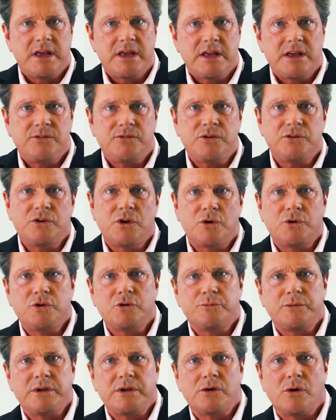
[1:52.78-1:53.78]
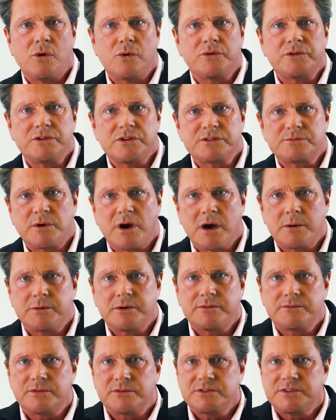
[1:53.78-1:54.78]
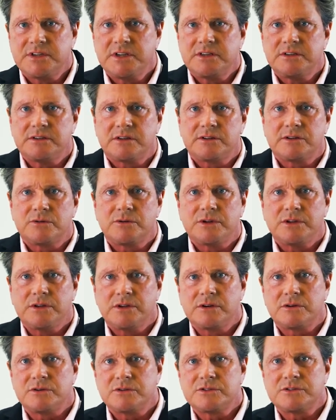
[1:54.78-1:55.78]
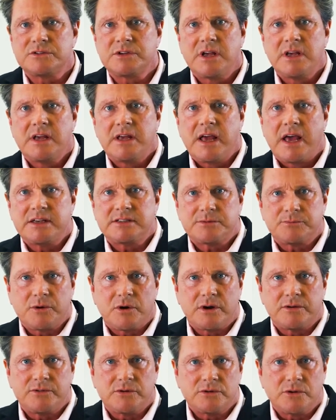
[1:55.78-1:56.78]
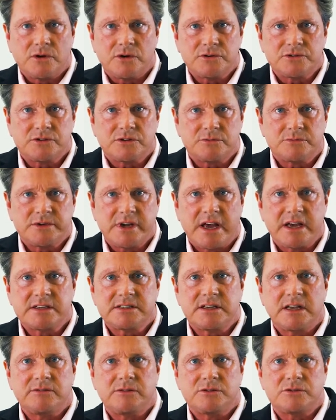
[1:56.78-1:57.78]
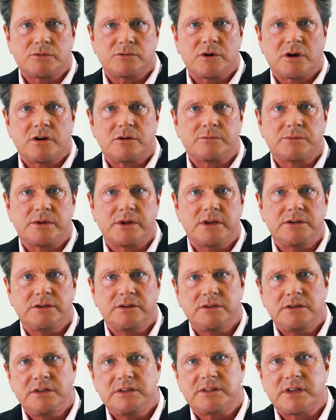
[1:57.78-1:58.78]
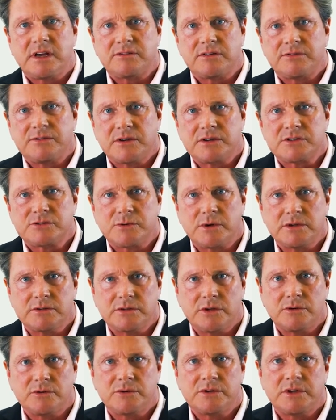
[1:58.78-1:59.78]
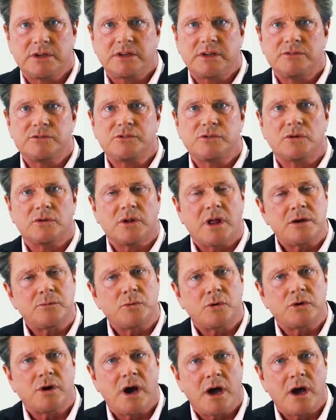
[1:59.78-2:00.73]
If you know you'll be holding this property for ten to thirty years as a part of your long-term tax savings retirement plan, you need to have a fixed-rate loan that gives you a lot more